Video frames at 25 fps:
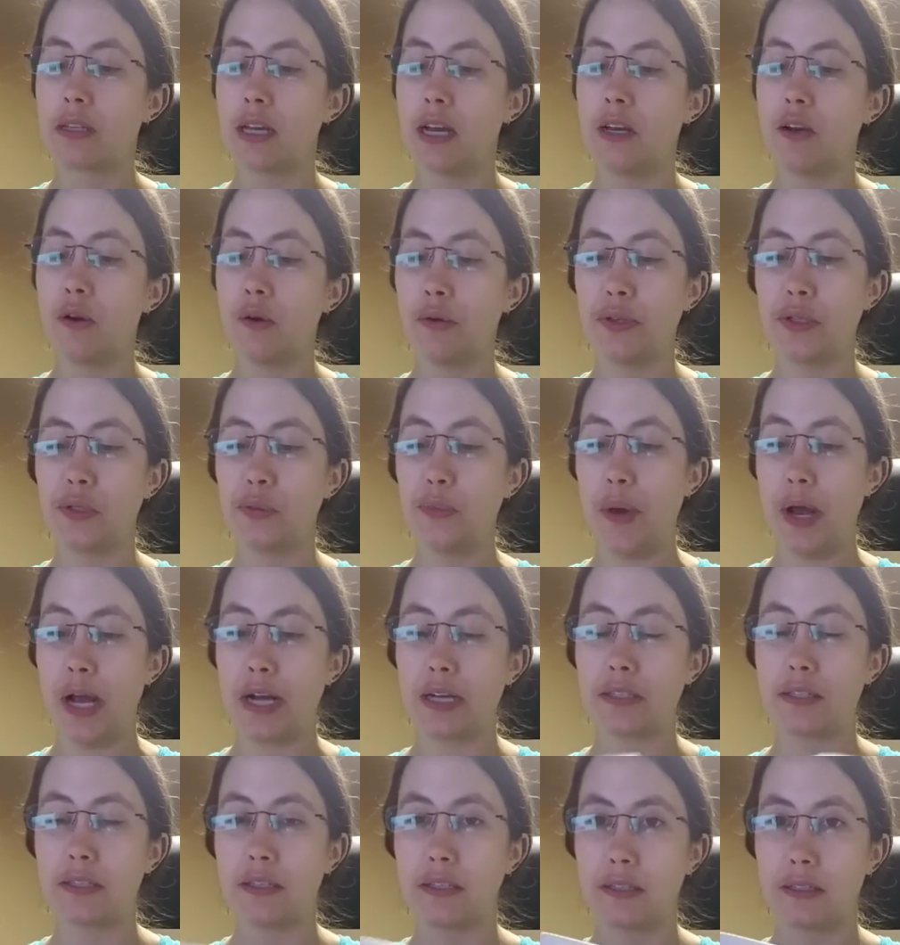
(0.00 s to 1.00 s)
I know these
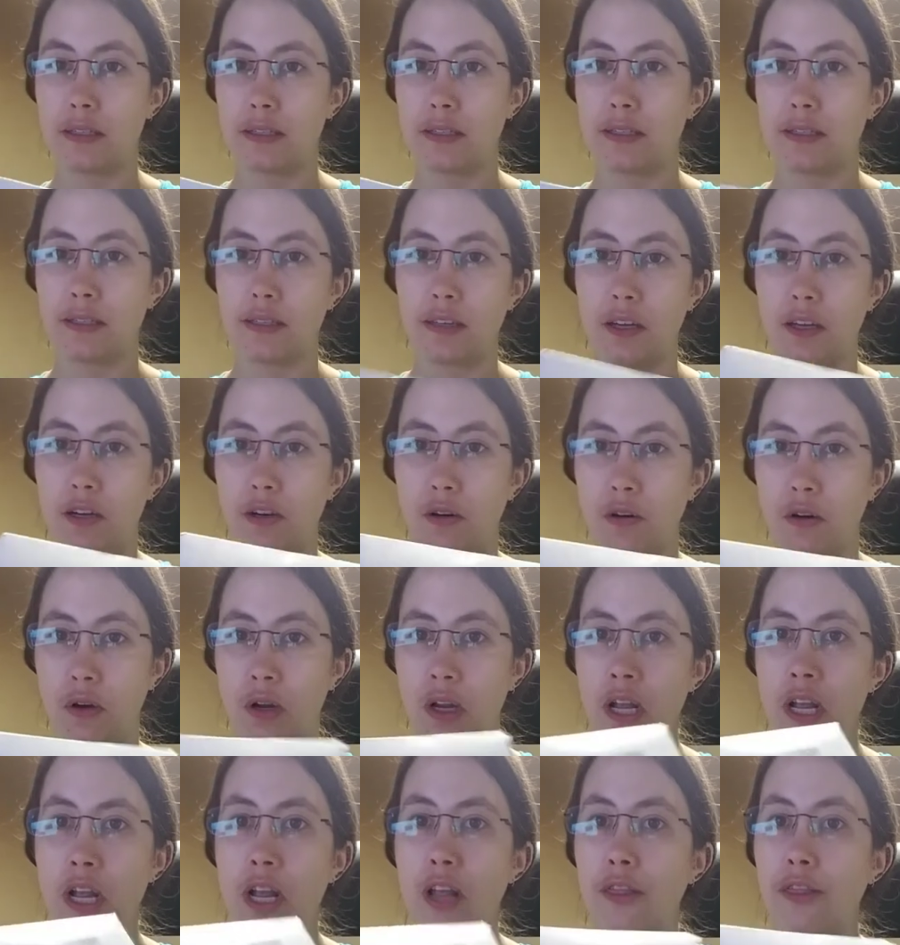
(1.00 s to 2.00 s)
boxes, you know,
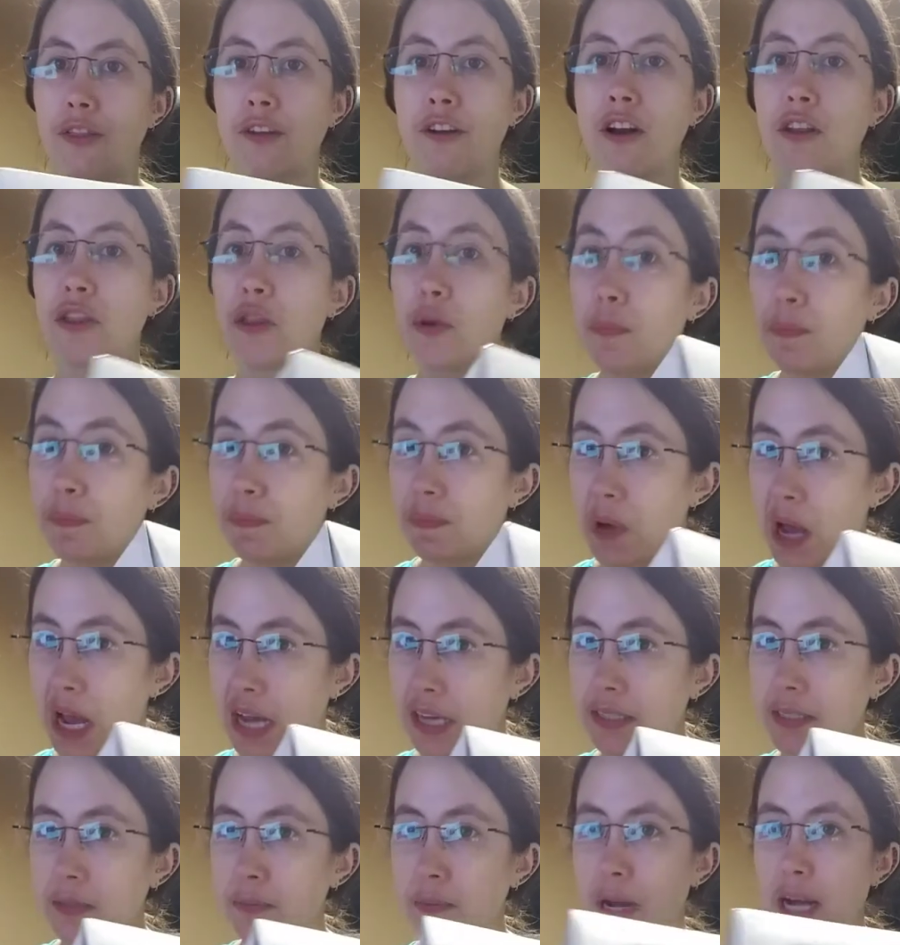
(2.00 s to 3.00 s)
they're not the
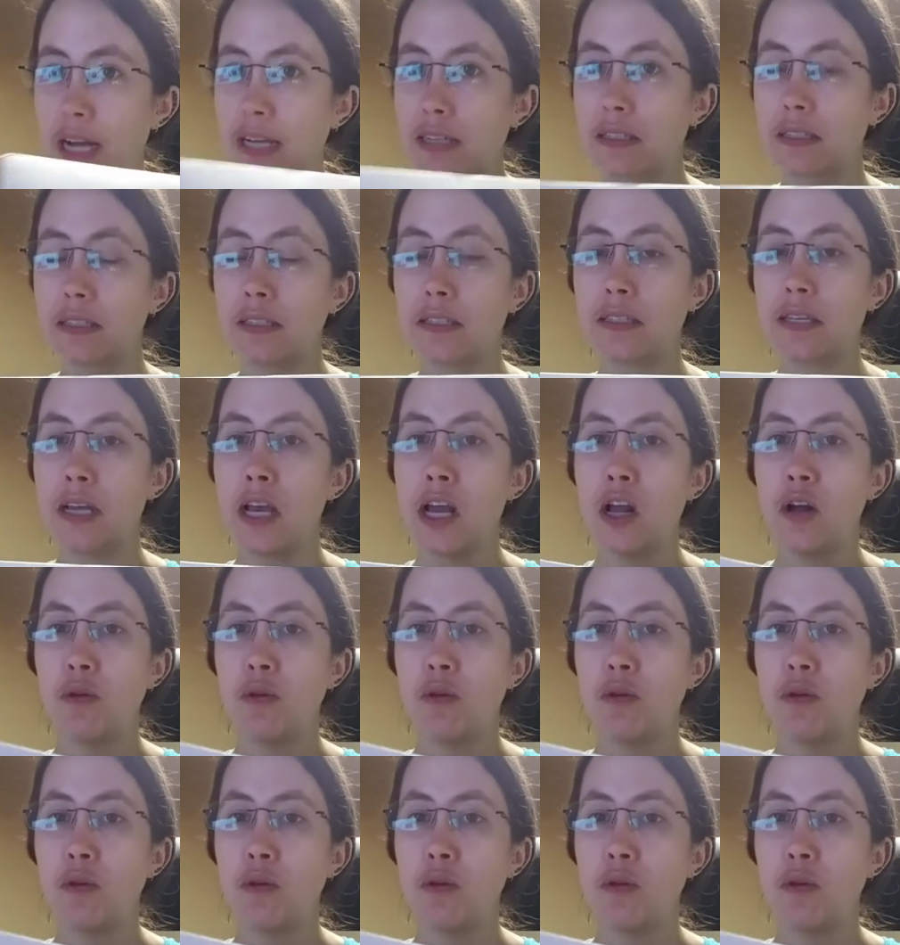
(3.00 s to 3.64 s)
best boxes,